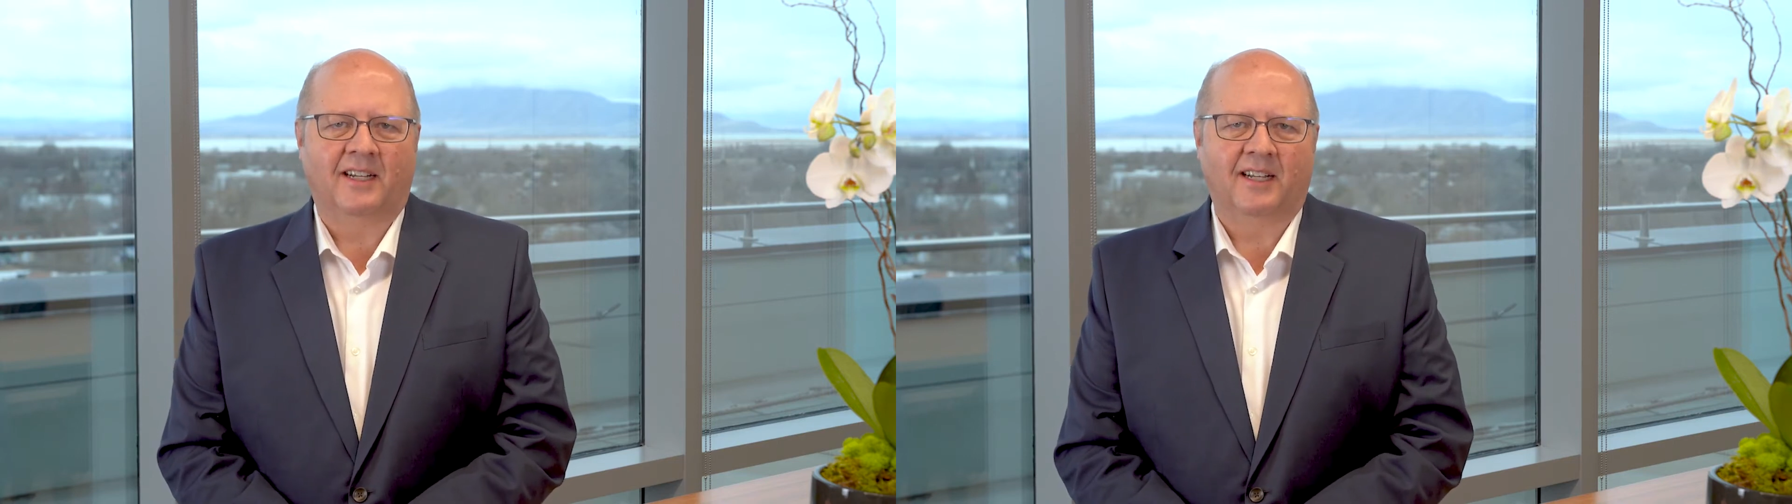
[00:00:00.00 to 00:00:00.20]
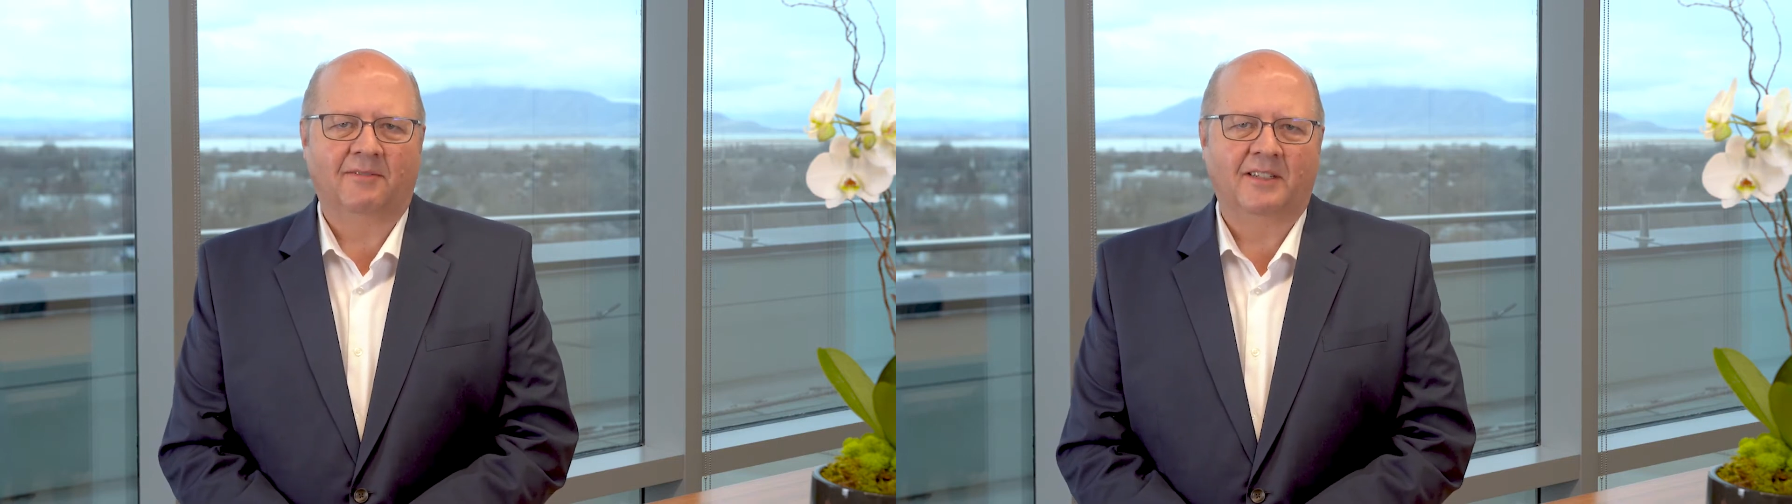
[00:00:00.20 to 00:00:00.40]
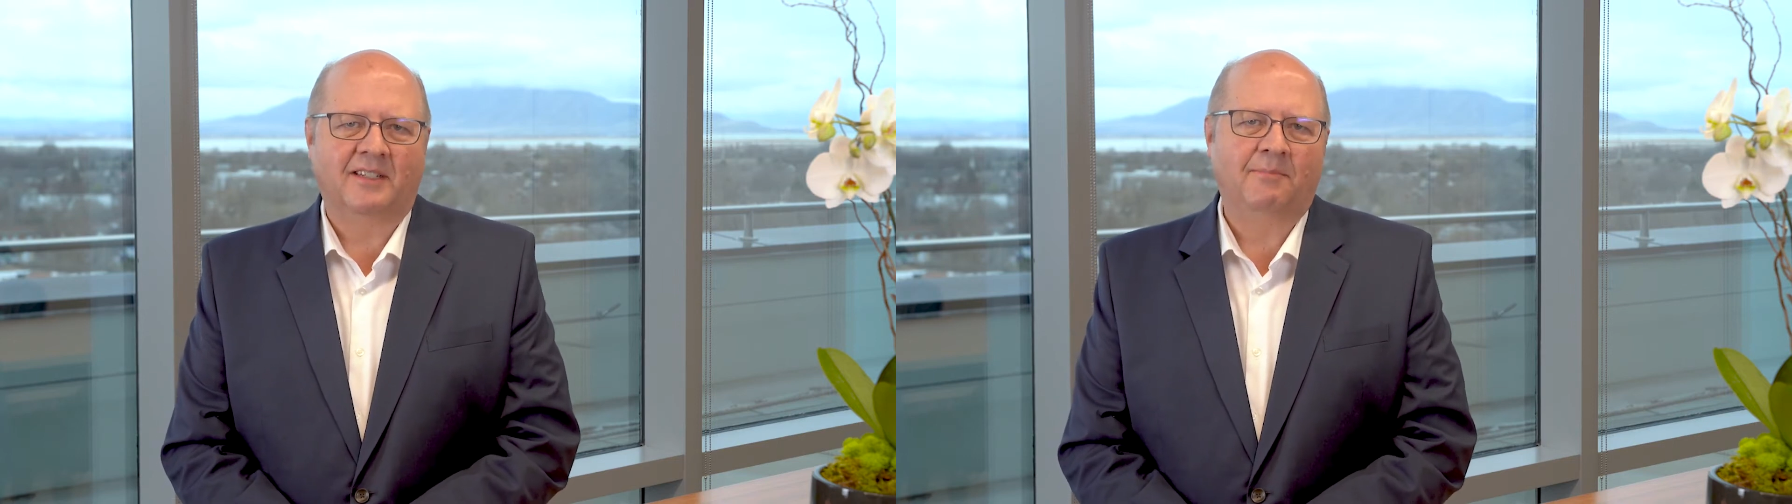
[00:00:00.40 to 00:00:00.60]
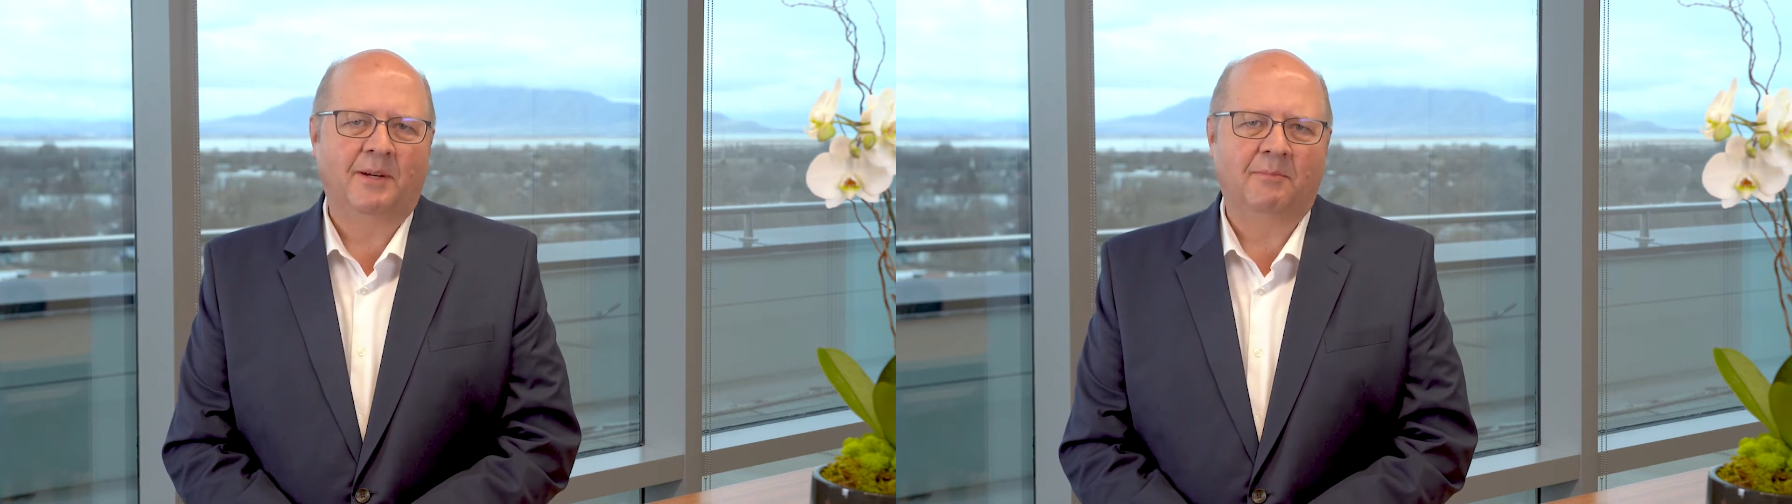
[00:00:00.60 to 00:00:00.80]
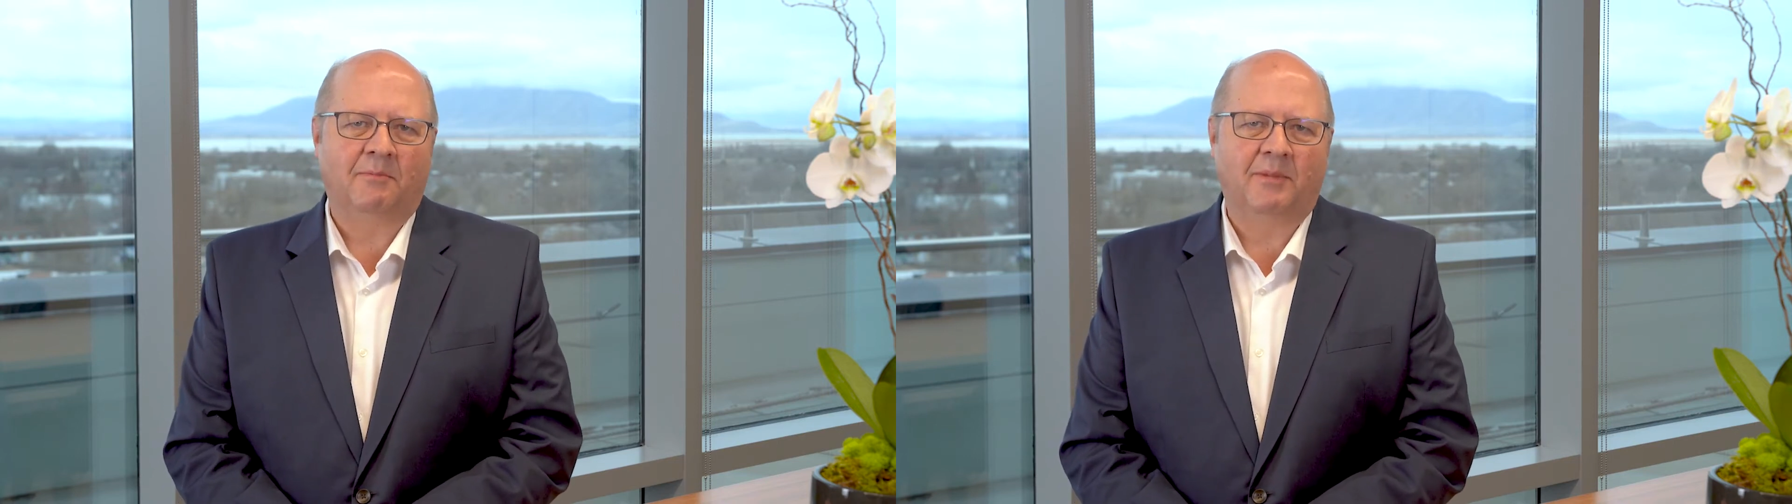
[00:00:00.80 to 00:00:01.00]
I love to see
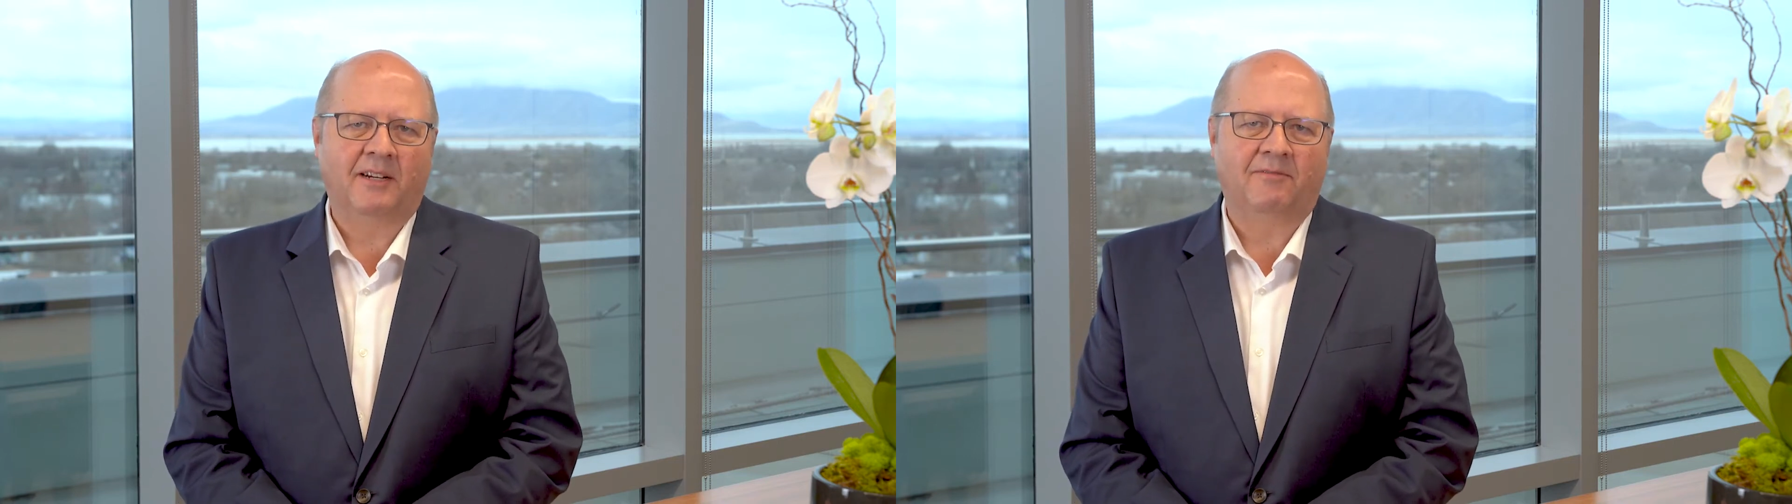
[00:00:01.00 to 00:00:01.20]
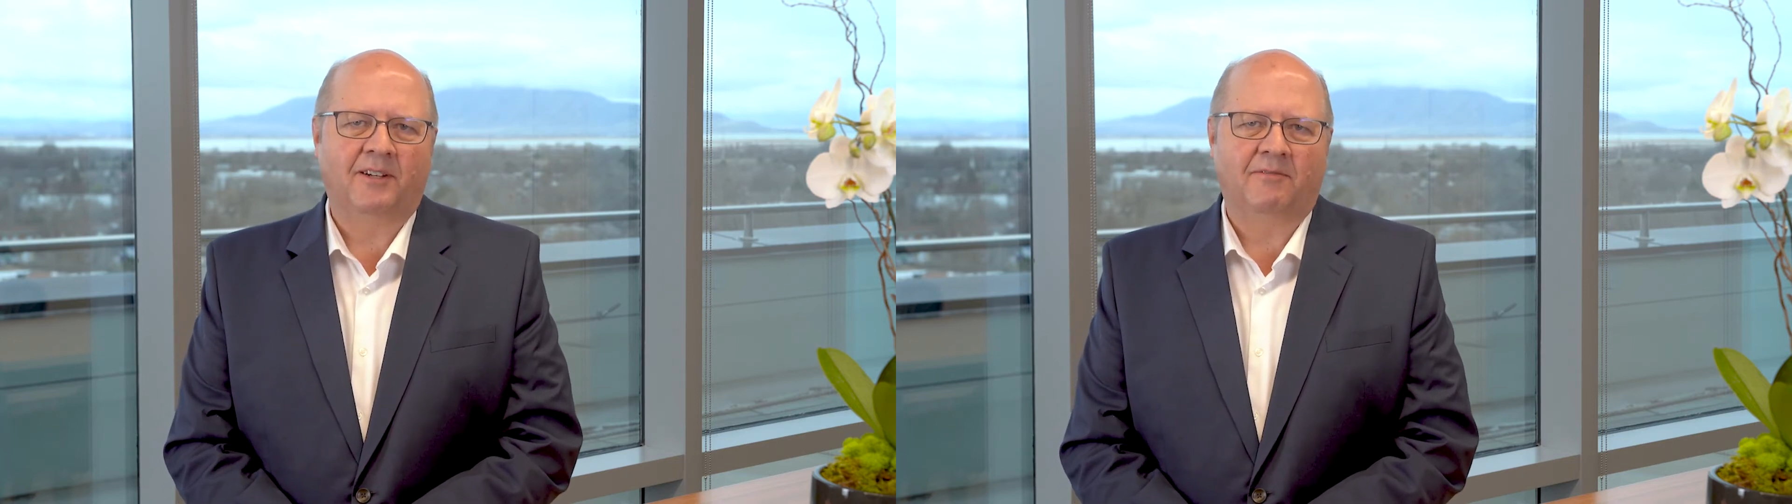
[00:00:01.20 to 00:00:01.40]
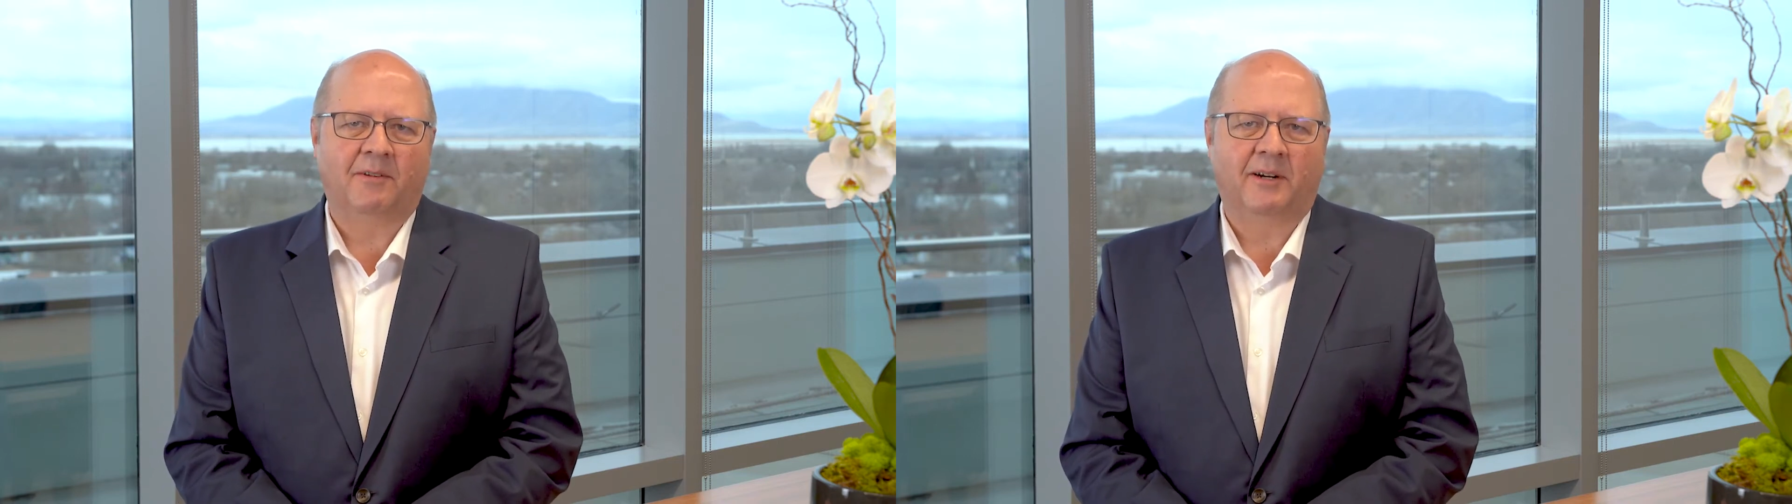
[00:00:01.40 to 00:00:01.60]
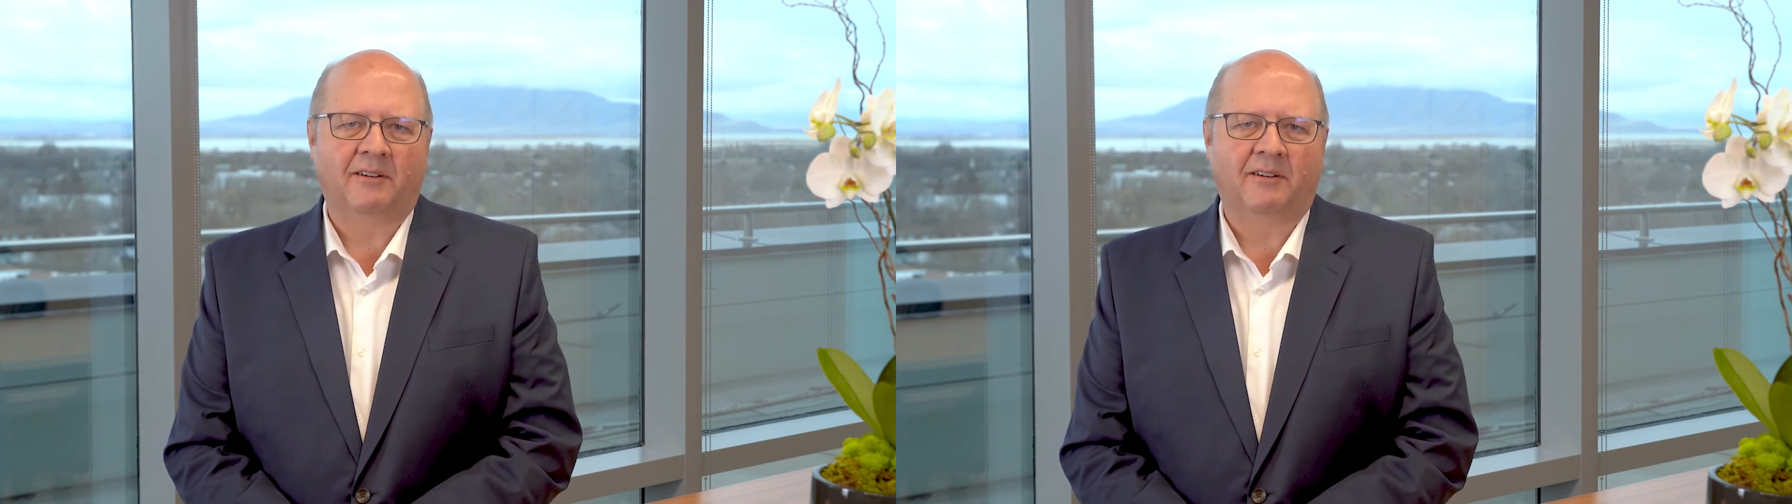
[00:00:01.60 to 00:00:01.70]
people benefit from my